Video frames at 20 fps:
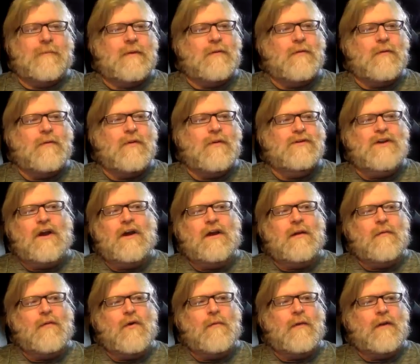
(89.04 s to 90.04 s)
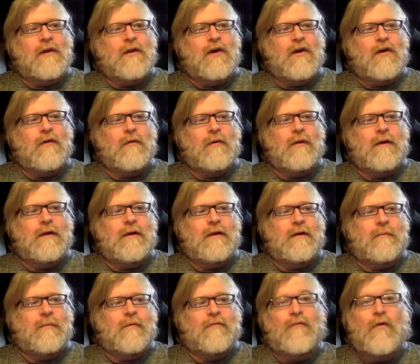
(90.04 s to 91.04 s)
when we were talking a moment ago
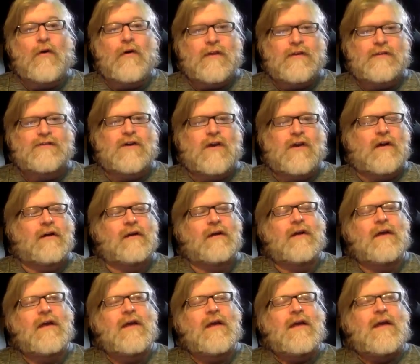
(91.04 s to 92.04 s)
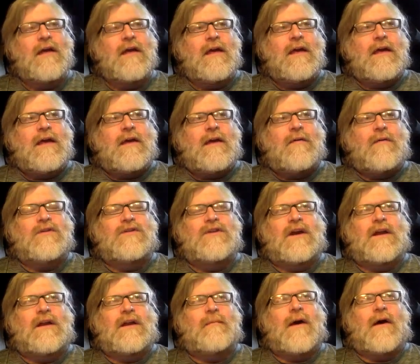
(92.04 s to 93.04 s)
before the song, we were
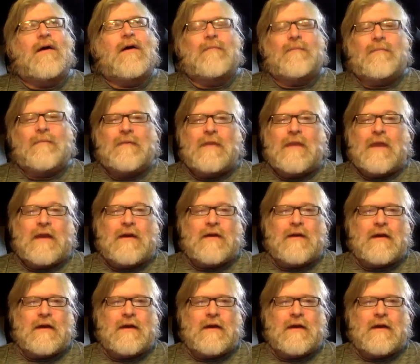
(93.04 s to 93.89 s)
talking about like